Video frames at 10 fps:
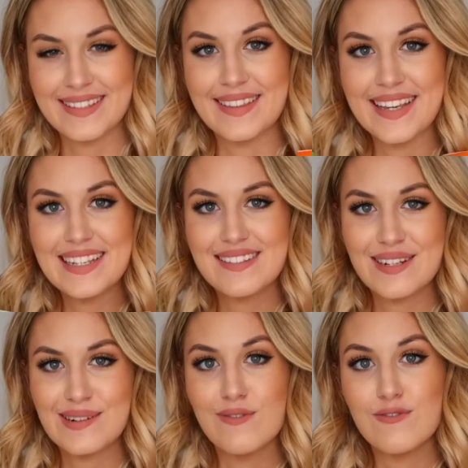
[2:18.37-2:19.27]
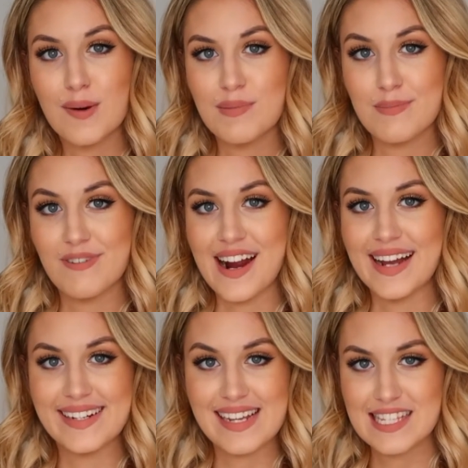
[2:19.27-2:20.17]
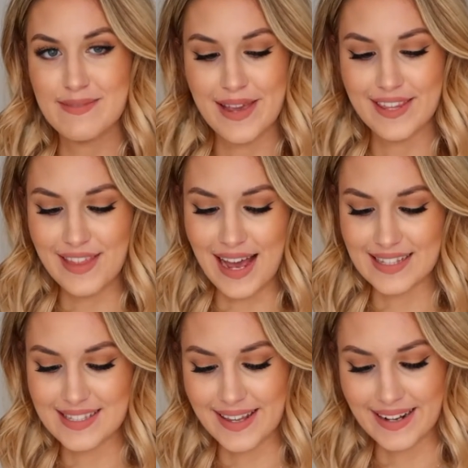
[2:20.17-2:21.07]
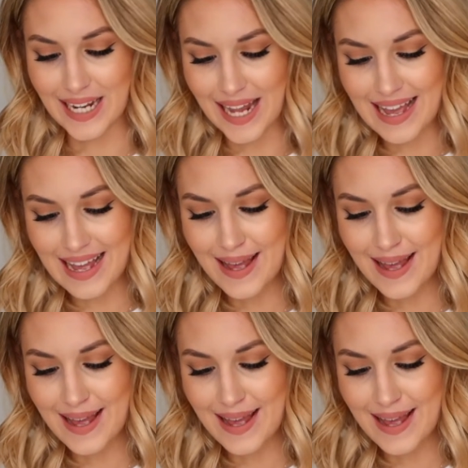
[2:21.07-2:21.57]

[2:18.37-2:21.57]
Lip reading: So these are all from the brand Smith and Sinclair,